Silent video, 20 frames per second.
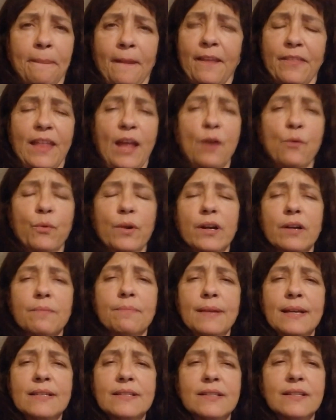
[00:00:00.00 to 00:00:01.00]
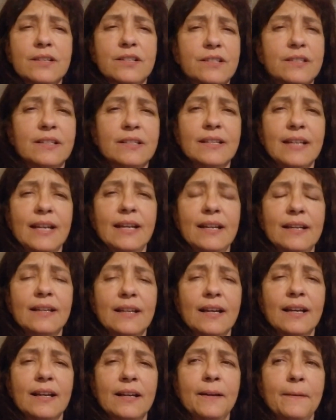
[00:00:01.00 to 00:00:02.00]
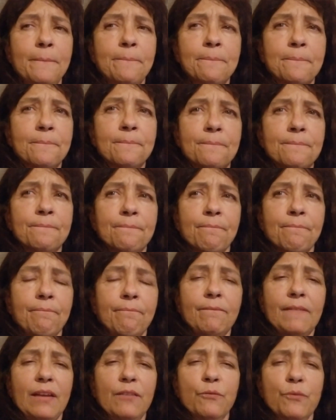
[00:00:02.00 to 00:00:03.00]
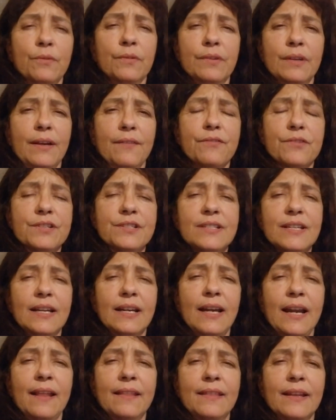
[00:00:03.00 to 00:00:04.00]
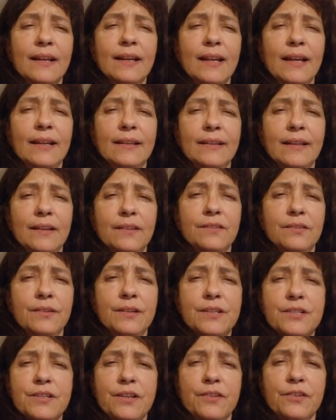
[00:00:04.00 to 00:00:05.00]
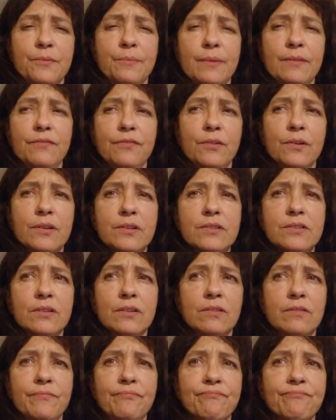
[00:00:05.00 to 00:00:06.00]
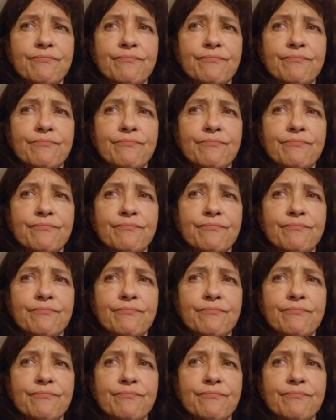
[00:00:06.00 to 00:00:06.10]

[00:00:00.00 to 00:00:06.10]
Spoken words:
That weird message the day he died. Never said anything like that to each other before. So,